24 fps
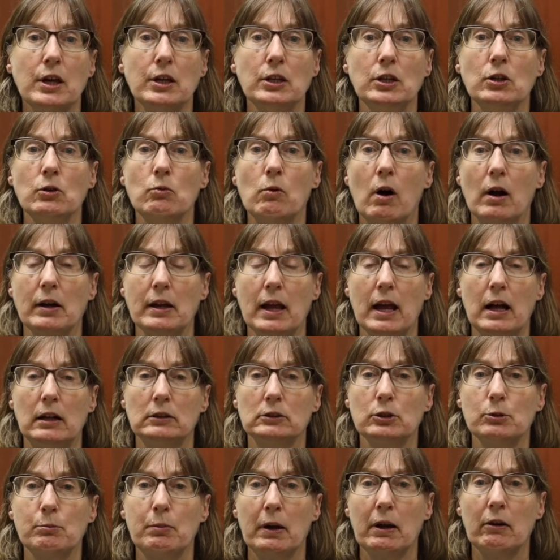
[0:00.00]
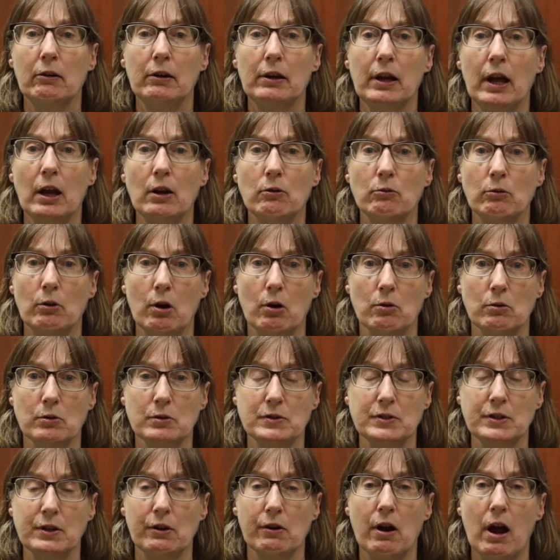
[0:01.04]
you want elderberry and
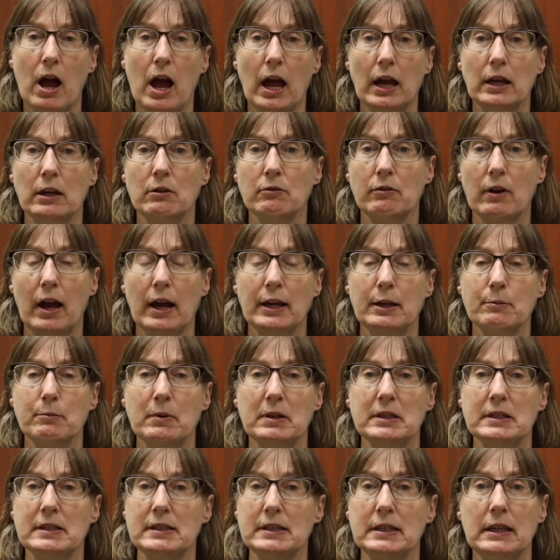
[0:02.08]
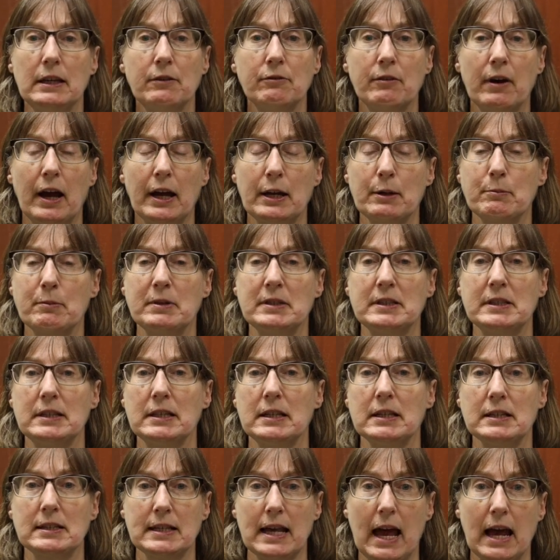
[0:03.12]
rose. They're high in vitamin C. Vitamin C
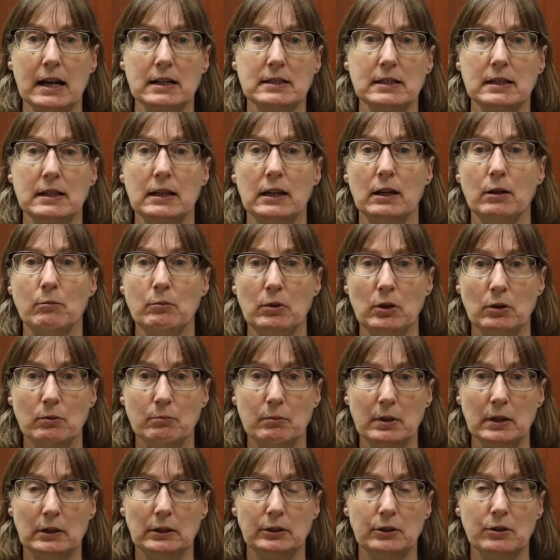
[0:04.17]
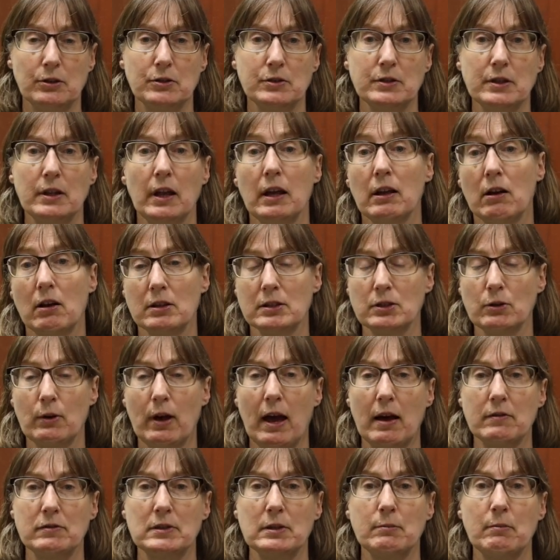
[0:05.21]
is excellent immune builders. They also
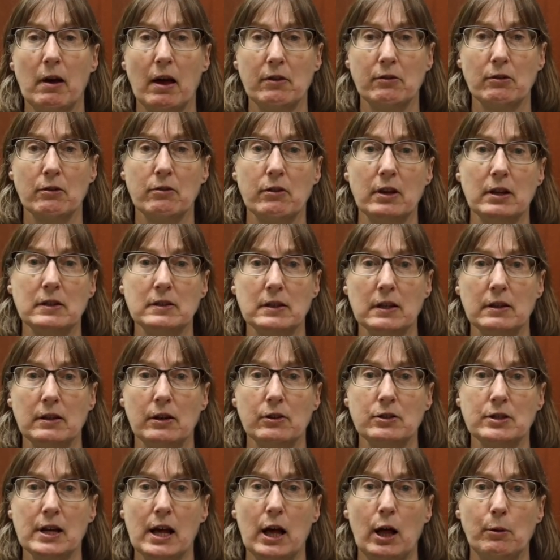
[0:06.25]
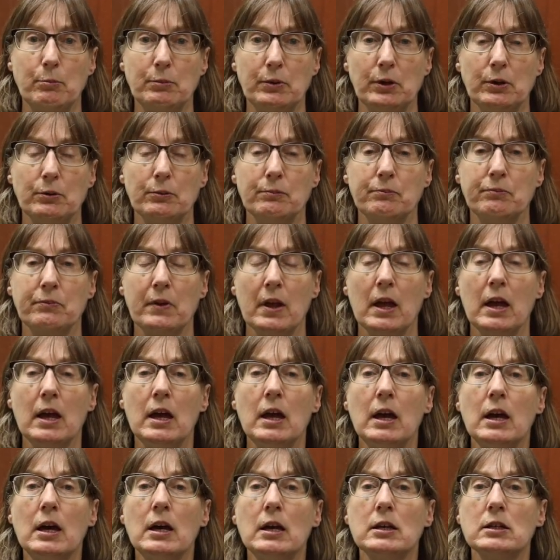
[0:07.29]
have some other things in there to help you.
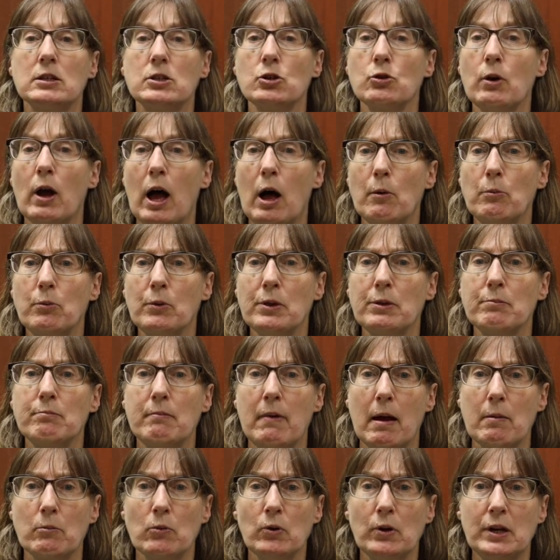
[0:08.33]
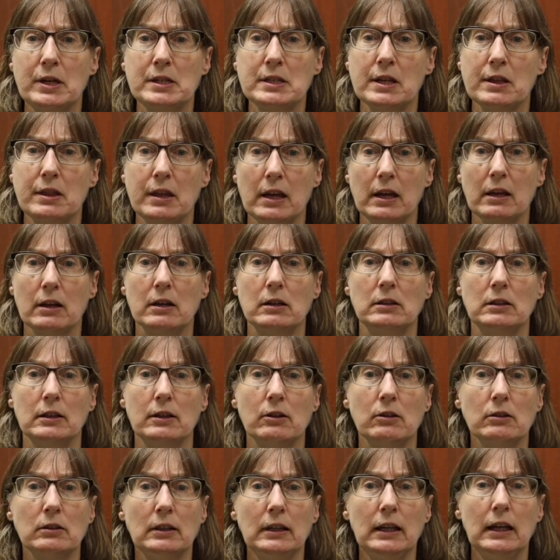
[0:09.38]
To help with memory, to think
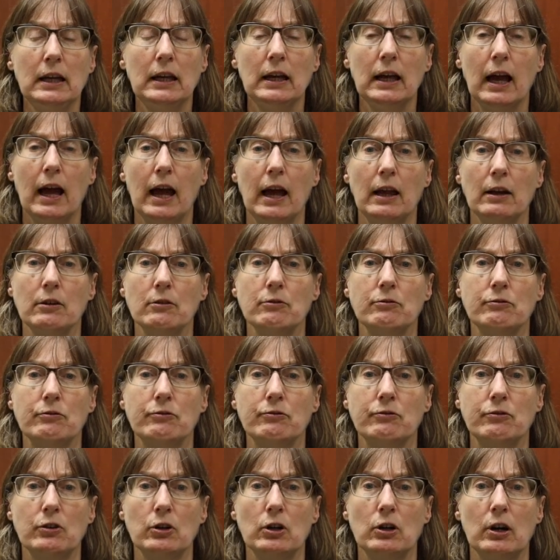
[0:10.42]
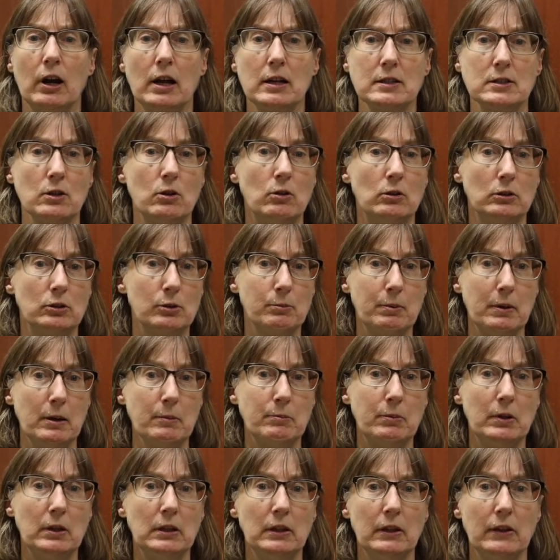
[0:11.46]
clearly, and for us older
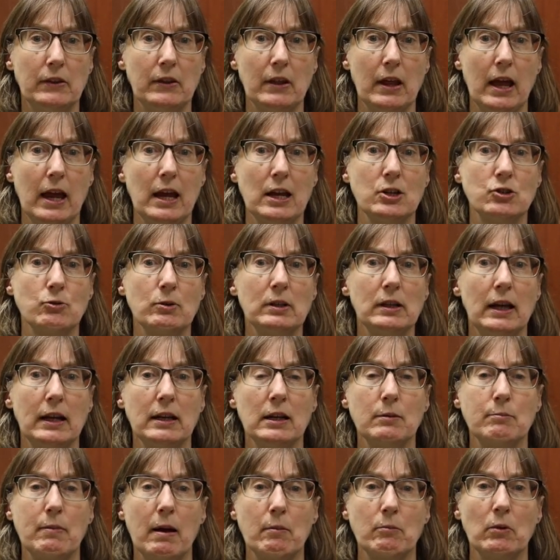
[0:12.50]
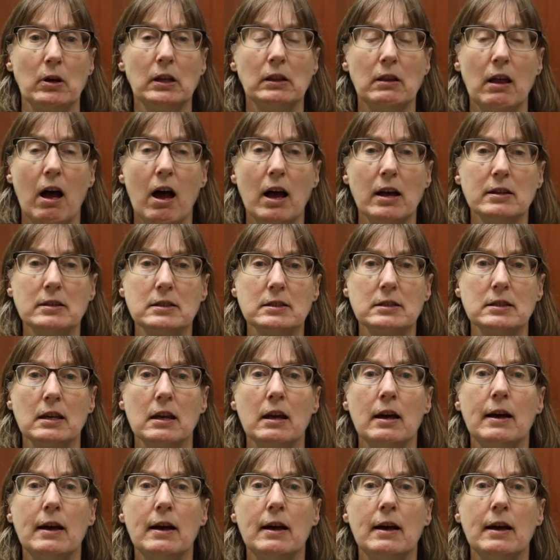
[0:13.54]
people, age-related memory loss,